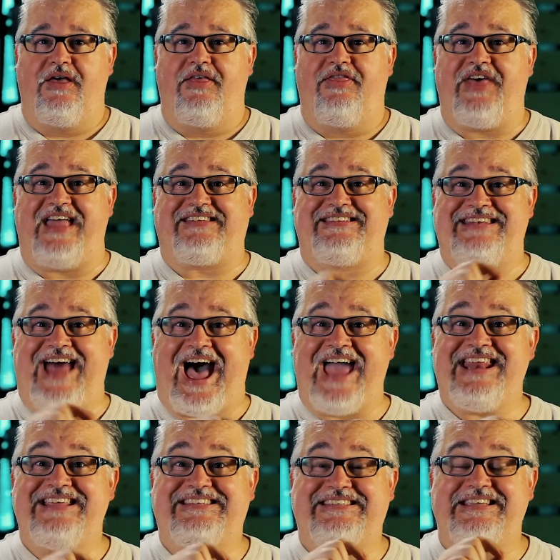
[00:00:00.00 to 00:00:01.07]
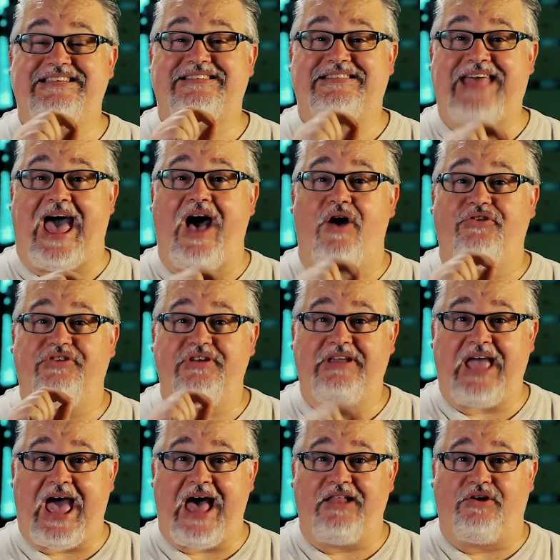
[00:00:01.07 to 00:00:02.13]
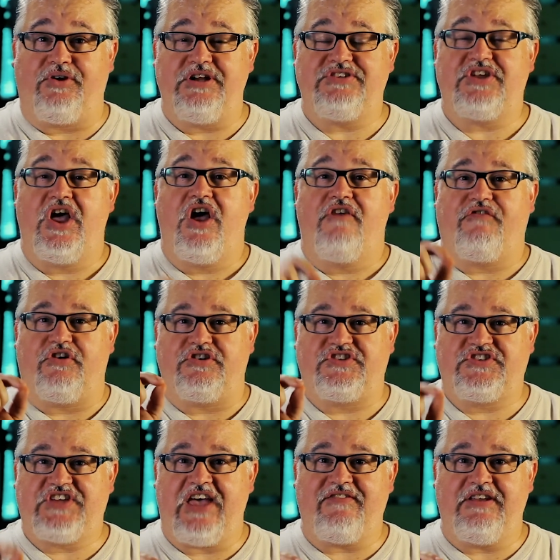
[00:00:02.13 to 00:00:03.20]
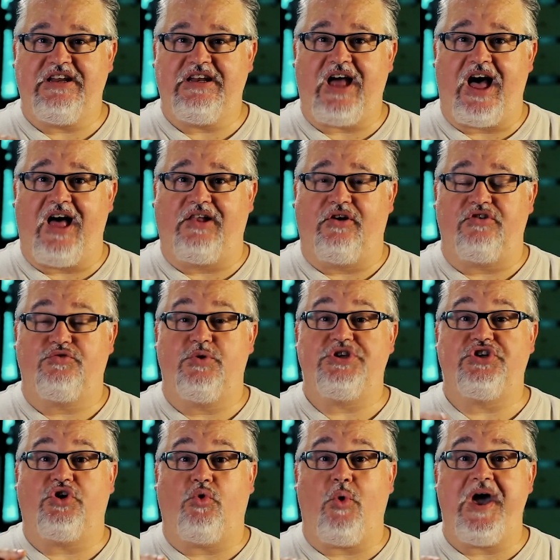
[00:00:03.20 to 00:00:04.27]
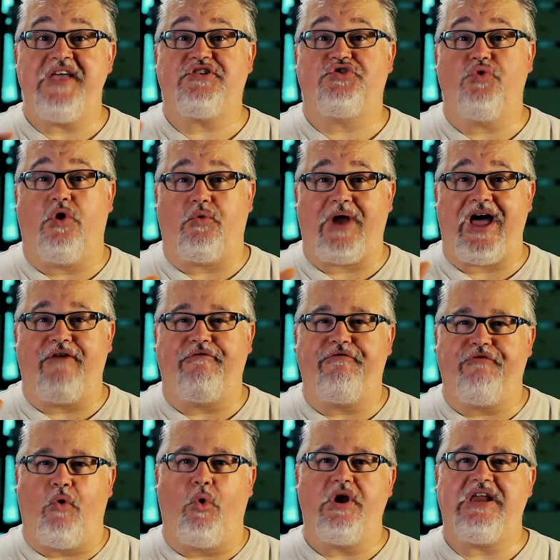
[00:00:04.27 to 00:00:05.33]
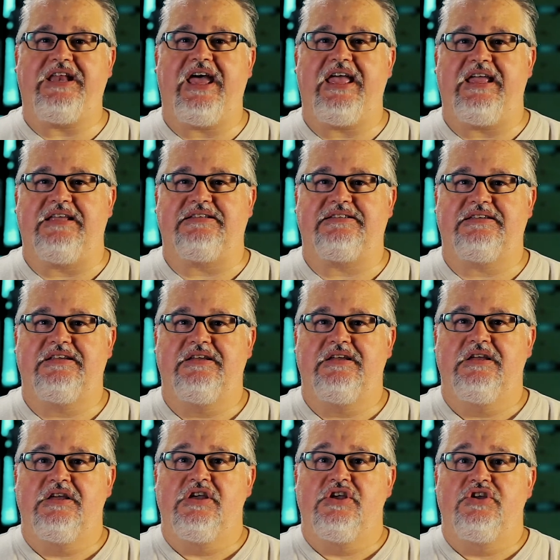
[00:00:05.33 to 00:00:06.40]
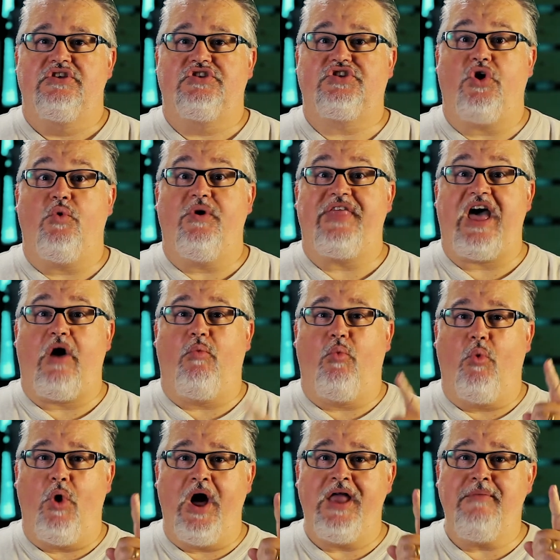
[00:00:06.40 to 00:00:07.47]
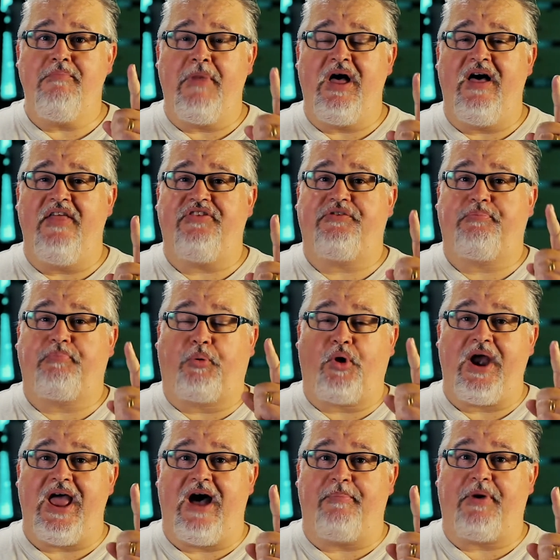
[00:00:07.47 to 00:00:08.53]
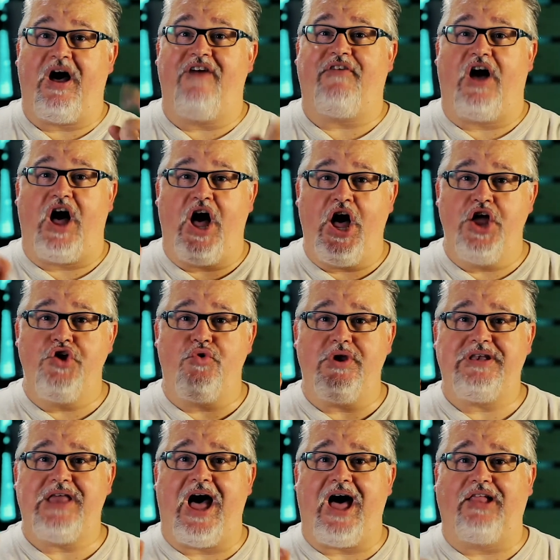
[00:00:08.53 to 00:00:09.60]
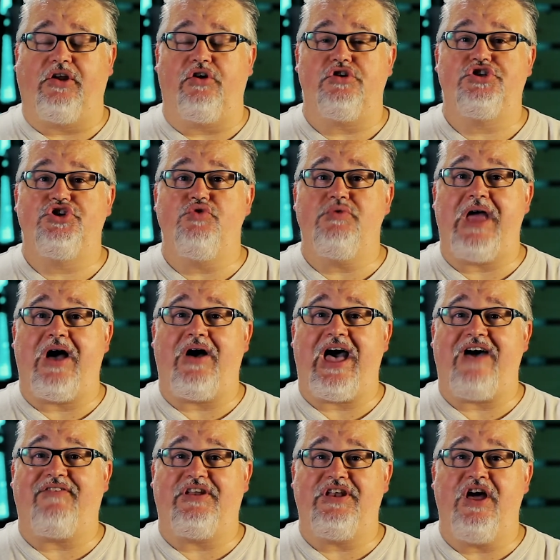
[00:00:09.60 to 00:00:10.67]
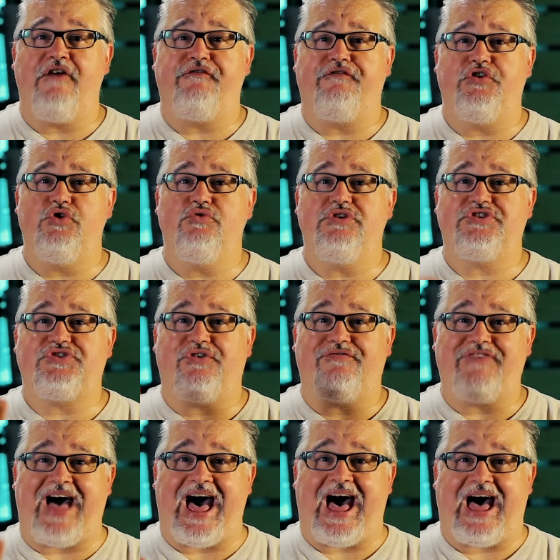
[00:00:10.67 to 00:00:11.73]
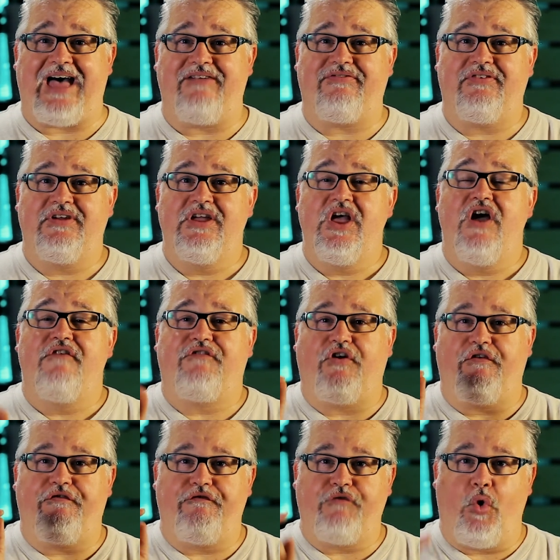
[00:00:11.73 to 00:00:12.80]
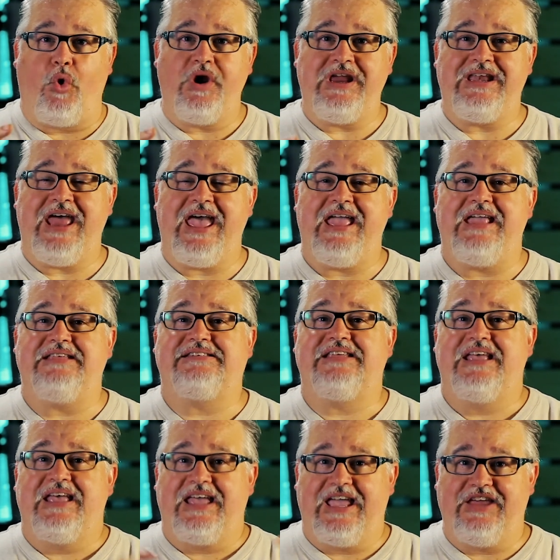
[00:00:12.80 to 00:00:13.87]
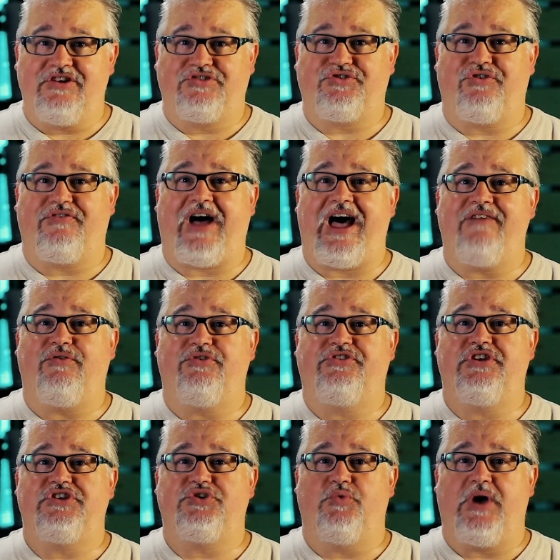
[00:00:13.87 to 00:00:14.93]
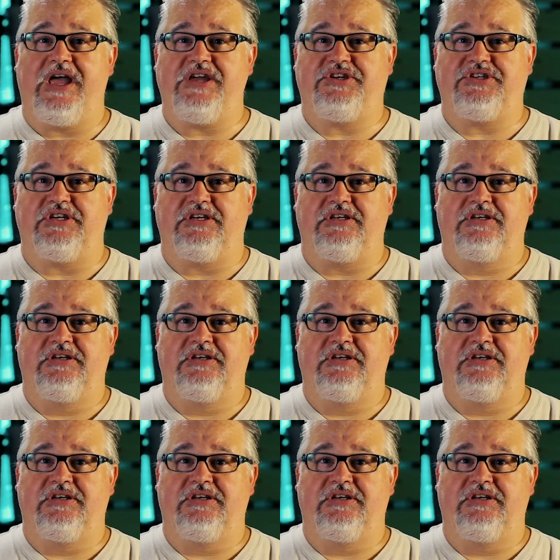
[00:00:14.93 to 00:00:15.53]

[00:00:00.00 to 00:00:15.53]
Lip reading: That's 96,000 calories for $70, which equates to around 40 days. So with that 1 month's prep of $100, you now have enough food to survive for 40 days in a survival situation.